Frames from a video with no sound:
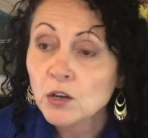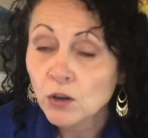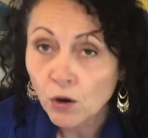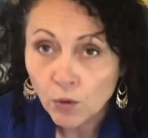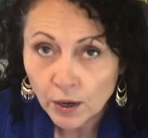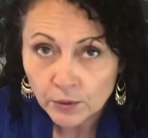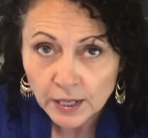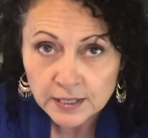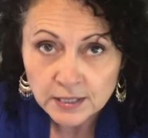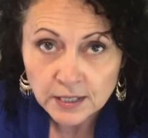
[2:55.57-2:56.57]
go out
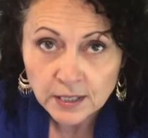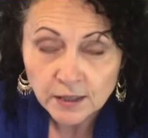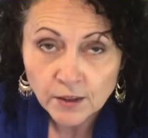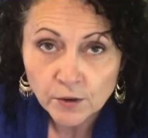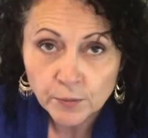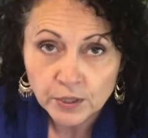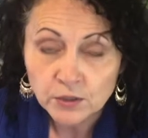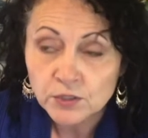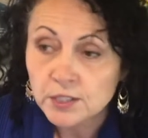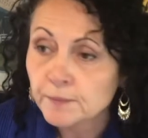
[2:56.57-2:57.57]
and see their
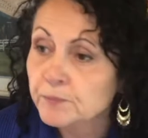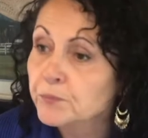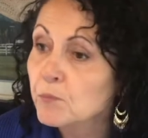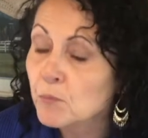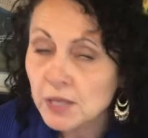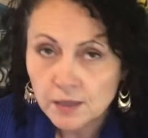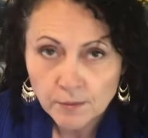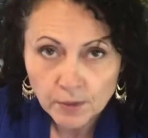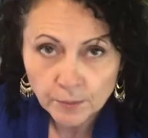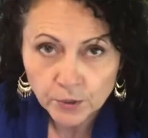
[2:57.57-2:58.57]
builds, meet
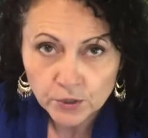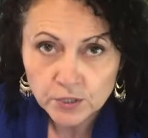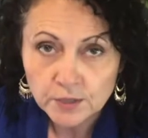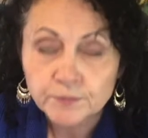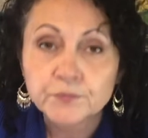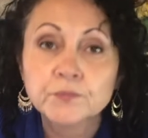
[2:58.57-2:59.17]
them in person,